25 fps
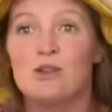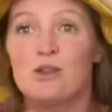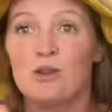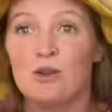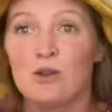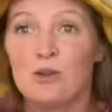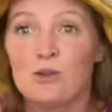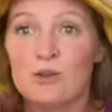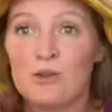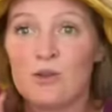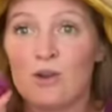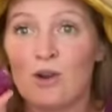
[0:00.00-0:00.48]

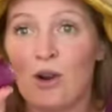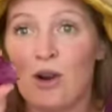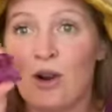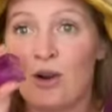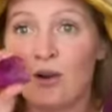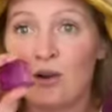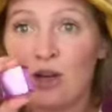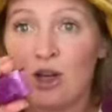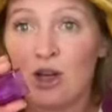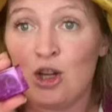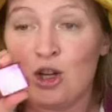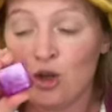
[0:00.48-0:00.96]
those are all
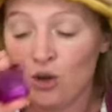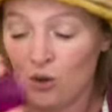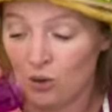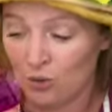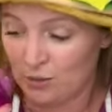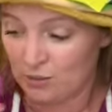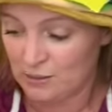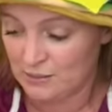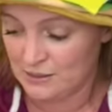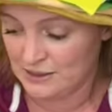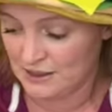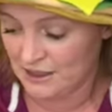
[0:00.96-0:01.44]

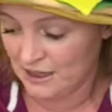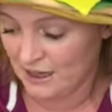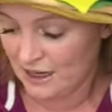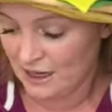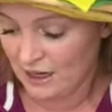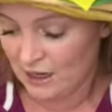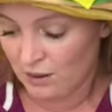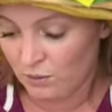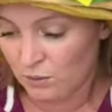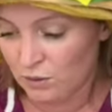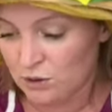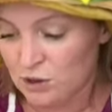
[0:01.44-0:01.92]
cubes.
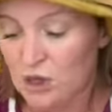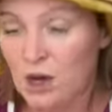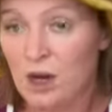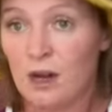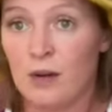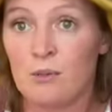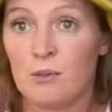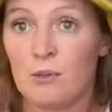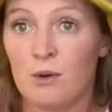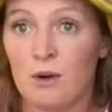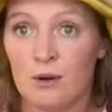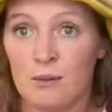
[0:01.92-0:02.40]
And we'll
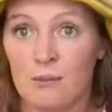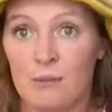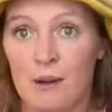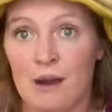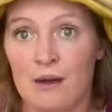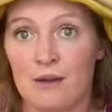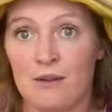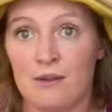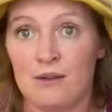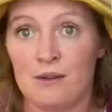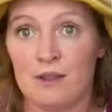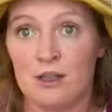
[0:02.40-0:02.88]
talk more
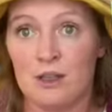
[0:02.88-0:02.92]
about